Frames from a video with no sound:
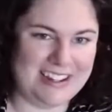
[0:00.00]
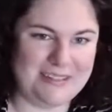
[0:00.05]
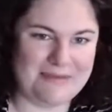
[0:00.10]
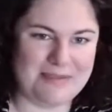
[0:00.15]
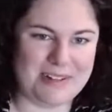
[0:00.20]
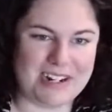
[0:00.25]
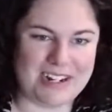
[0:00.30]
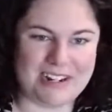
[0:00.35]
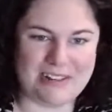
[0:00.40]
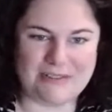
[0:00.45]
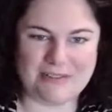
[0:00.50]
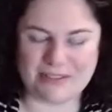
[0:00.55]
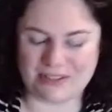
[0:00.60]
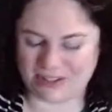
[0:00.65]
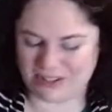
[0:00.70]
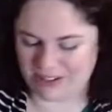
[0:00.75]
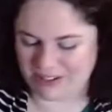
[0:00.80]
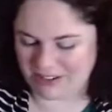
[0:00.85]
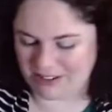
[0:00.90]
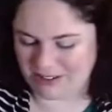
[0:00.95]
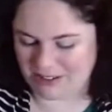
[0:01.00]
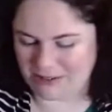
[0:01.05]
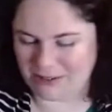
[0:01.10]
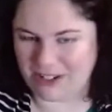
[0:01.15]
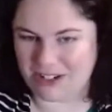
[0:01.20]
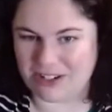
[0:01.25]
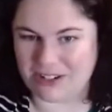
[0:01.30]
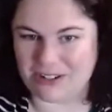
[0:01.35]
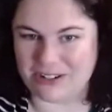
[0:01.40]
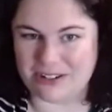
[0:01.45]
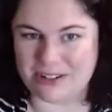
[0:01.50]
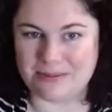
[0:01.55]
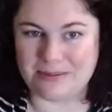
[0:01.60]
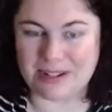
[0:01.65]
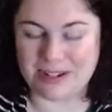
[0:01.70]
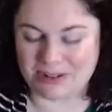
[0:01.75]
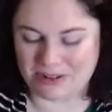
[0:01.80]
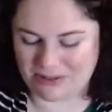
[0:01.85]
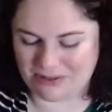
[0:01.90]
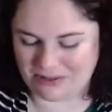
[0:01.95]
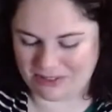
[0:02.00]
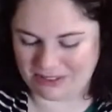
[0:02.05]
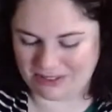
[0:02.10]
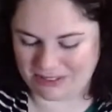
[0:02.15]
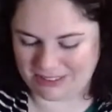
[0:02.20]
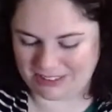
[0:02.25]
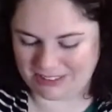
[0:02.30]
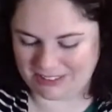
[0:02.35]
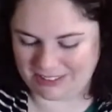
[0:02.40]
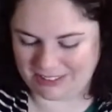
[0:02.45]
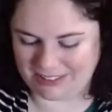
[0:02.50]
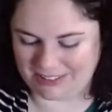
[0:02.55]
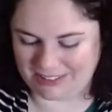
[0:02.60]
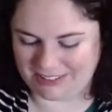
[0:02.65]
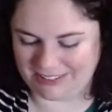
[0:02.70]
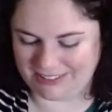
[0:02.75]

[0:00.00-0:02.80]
I'm ready for winter to be over with,